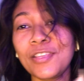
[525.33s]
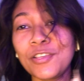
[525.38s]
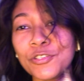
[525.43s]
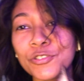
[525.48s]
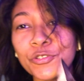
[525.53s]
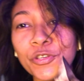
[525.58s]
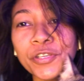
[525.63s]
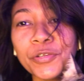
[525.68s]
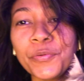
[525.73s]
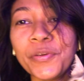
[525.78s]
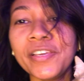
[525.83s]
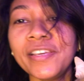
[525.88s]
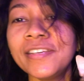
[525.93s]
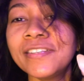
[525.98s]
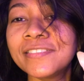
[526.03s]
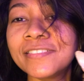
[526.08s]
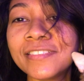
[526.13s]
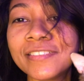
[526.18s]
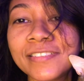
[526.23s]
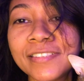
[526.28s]
So anyway,
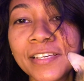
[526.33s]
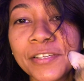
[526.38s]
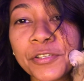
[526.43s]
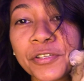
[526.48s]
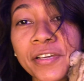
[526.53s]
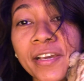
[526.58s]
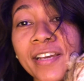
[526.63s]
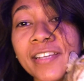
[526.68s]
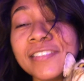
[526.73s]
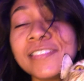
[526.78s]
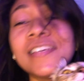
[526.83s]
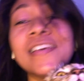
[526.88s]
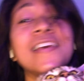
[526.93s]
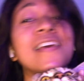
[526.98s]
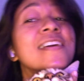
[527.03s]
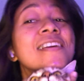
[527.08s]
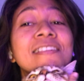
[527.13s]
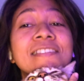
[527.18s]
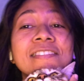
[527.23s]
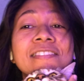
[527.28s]
thank you guys.
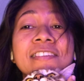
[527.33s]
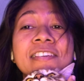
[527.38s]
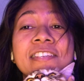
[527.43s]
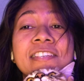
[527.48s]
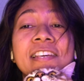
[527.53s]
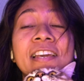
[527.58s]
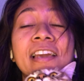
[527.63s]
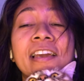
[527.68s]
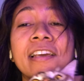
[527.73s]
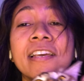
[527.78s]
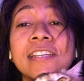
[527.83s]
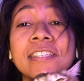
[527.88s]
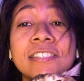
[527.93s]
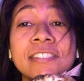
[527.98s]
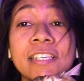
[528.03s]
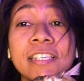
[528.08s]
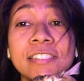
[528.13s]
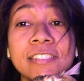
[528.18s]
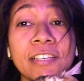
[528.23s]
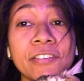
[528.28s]
Take care,
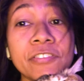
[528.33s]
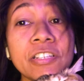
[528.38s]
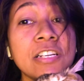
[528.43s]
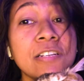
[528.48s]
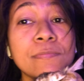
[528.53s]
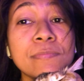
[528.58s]
stay safe,